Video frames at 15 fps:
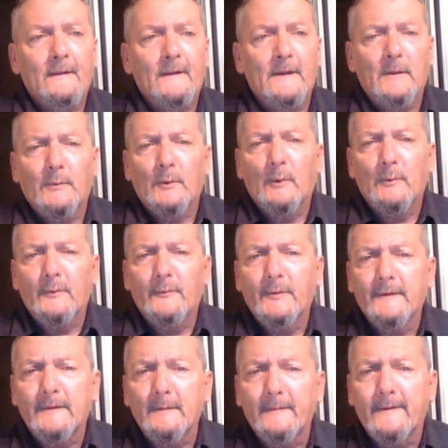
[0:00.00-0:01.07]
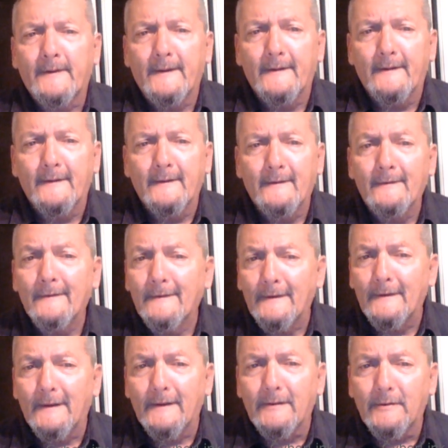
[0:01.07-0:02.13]
have her over for some cake
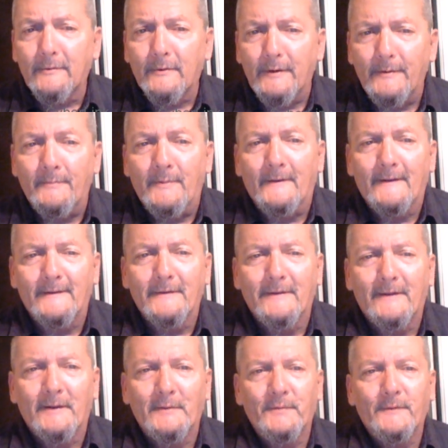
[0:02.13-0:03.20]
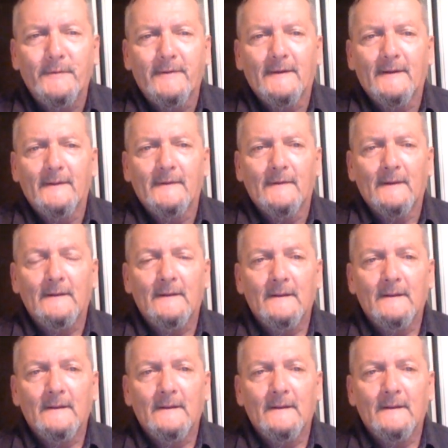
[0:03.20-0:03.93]
and ice cream. I love you guys.